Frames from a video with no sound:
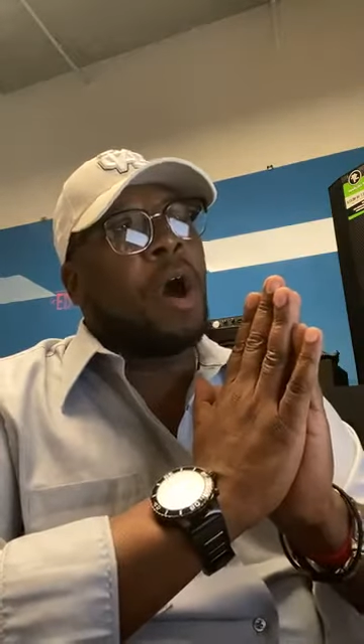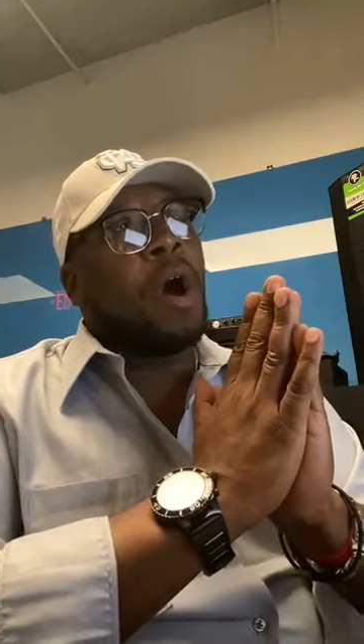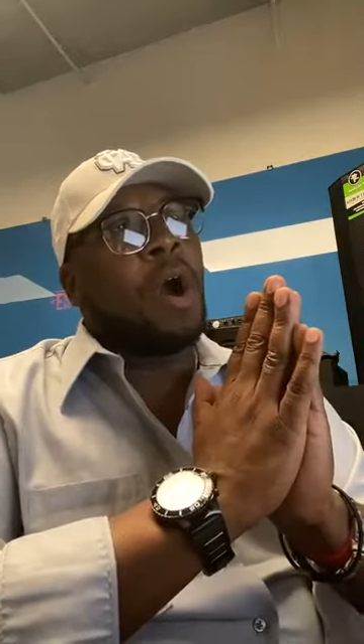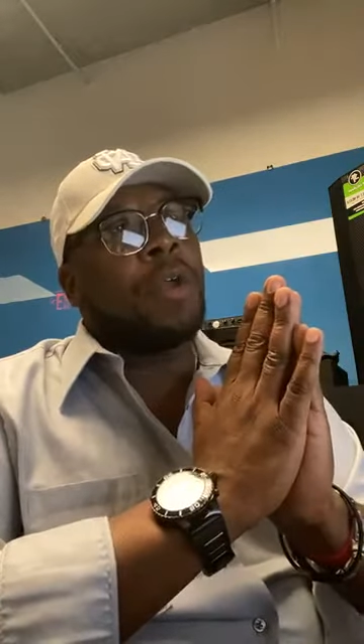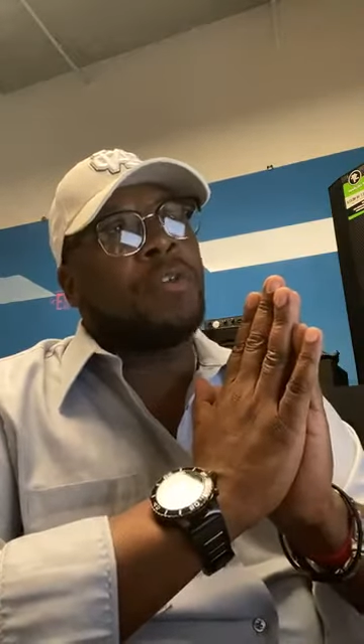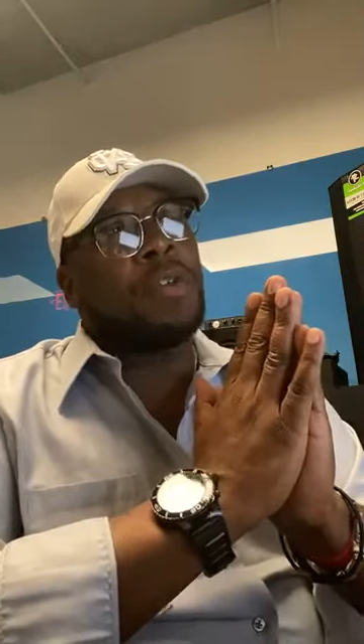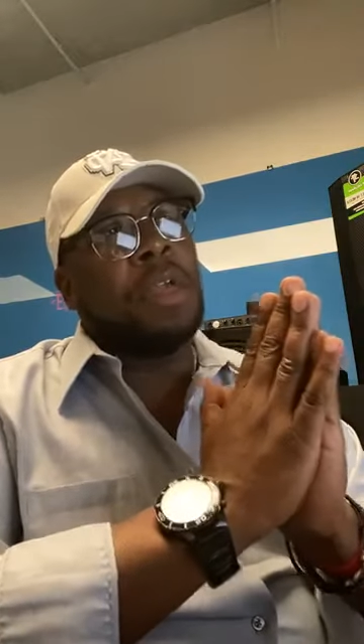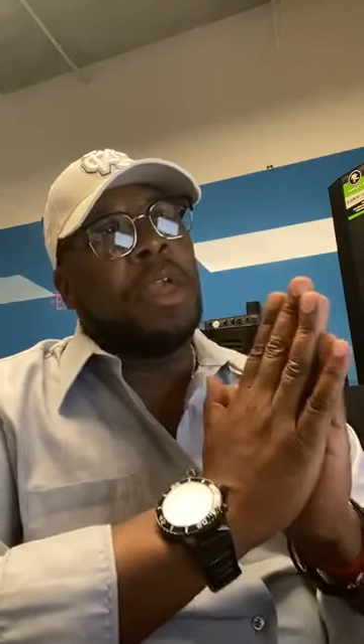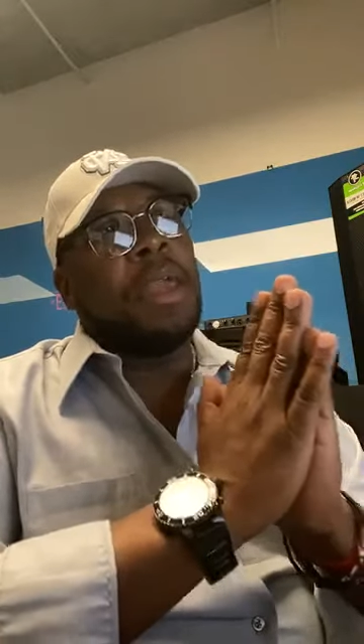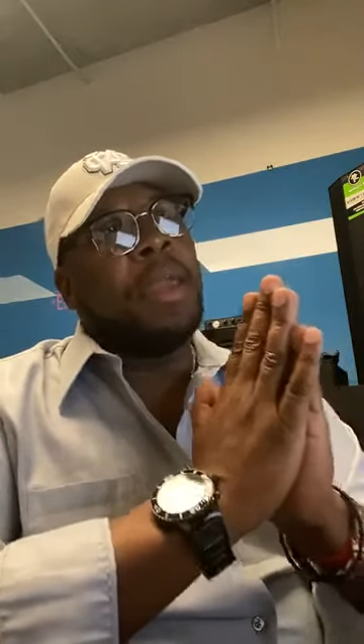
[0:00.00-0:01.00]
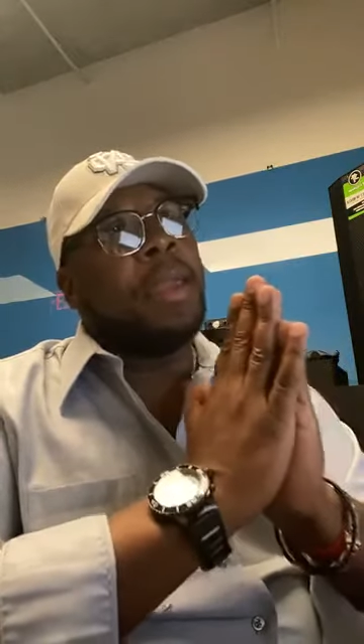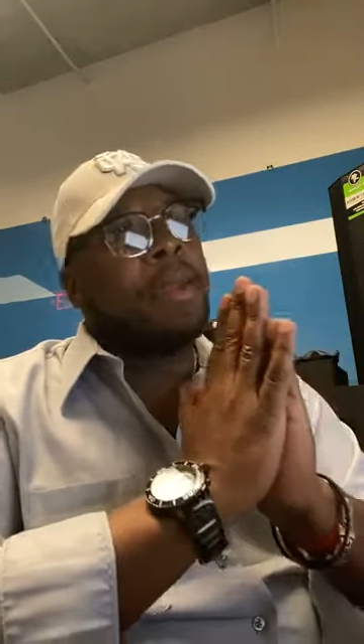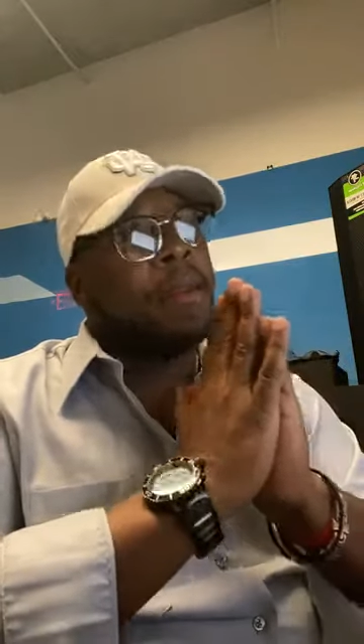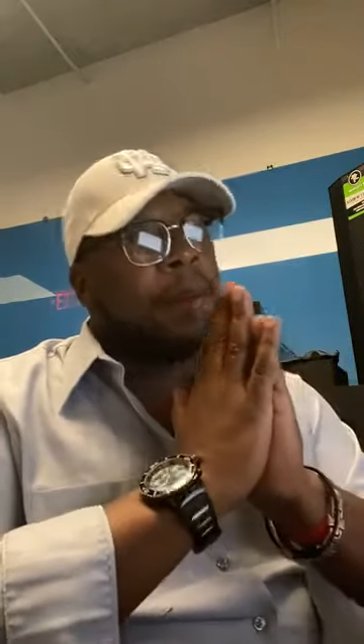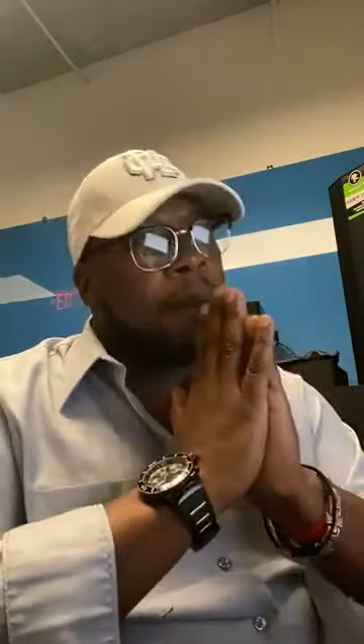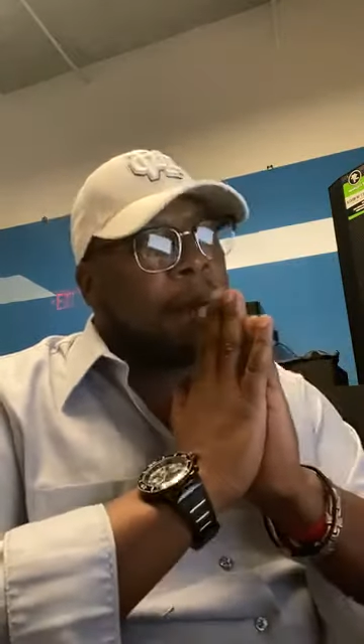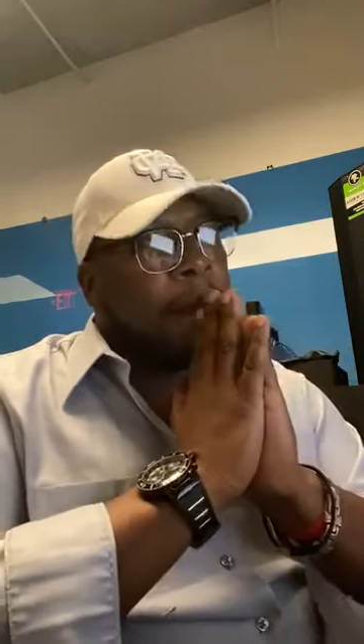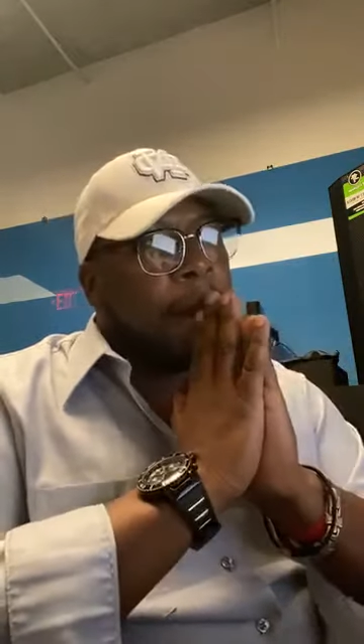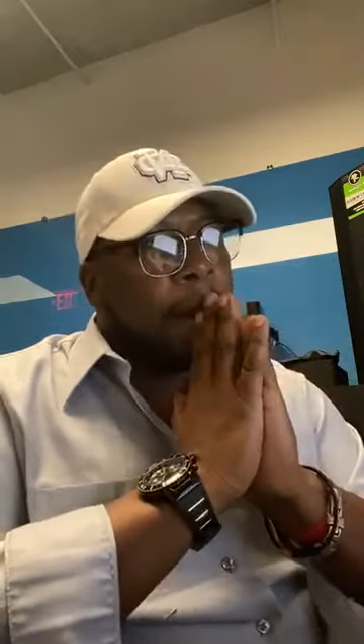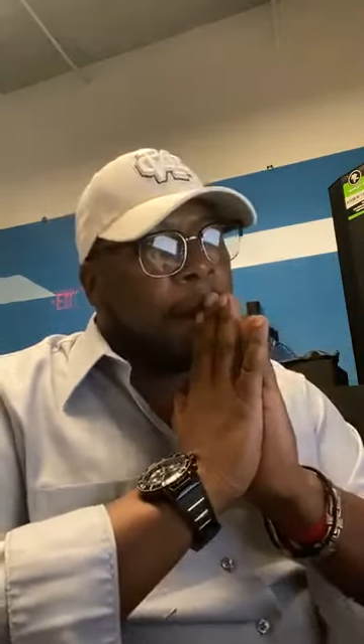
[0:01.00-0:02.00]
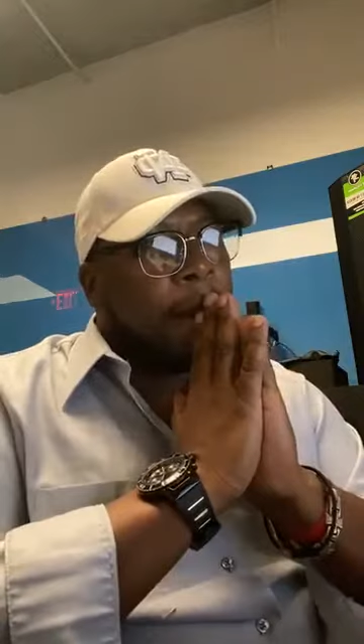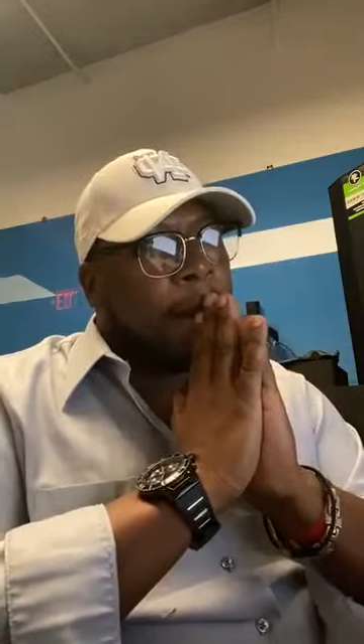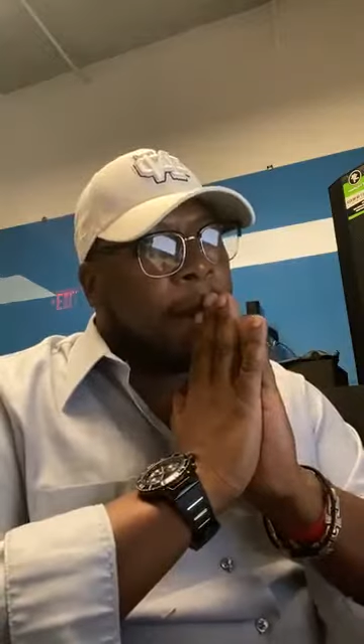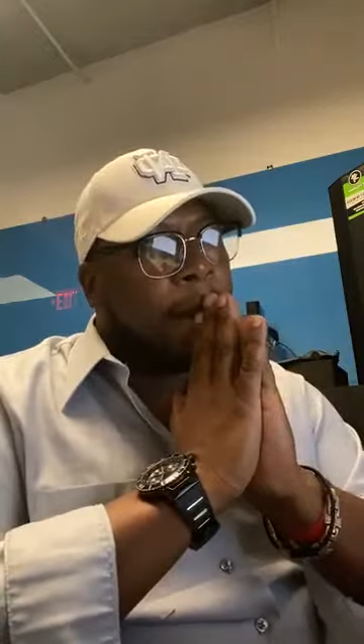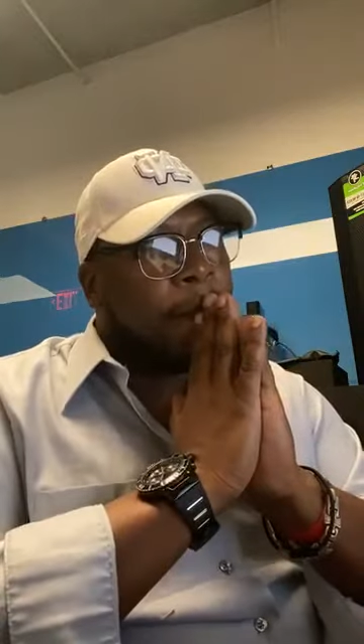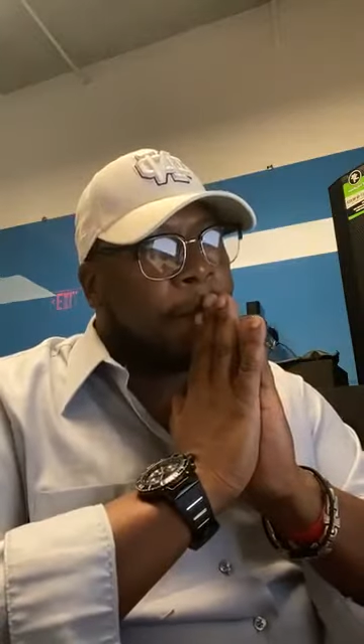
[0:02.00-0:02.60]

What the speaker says: are seeing, to